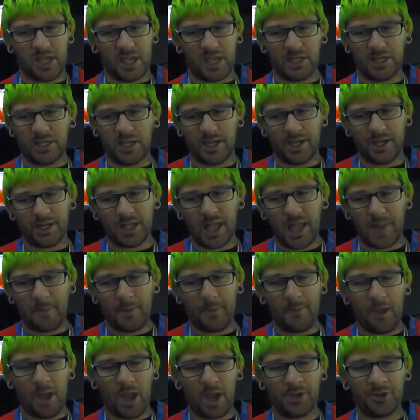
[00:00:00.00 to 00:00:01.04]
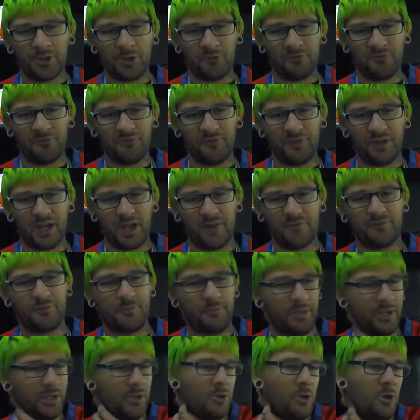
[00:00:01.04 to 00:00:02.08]
I kind of got my mind off of it after
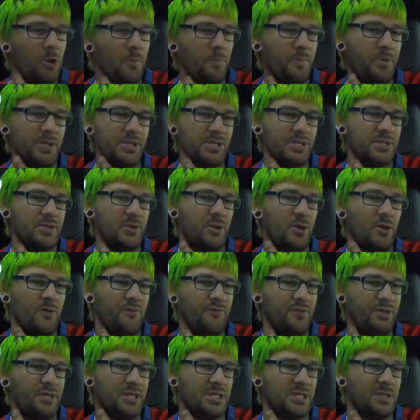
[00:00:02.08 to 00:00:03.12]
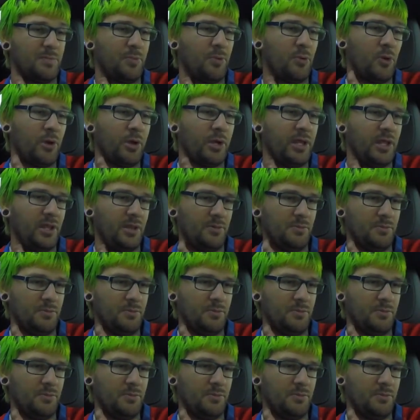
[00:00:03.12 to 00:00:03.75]
being all pissed off and disappointed,